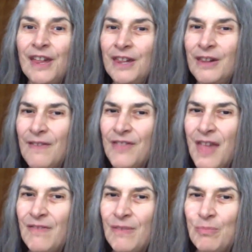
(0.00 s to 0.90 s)
you have to
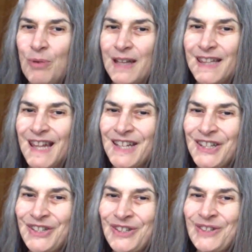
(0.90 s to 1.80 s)
have a
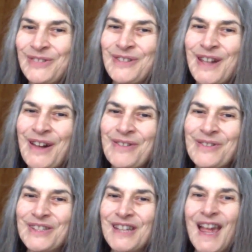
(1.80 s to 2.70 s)
practitioner who
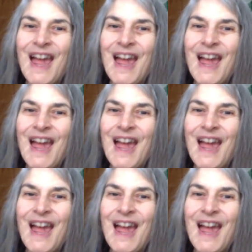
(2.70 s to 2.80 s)
knows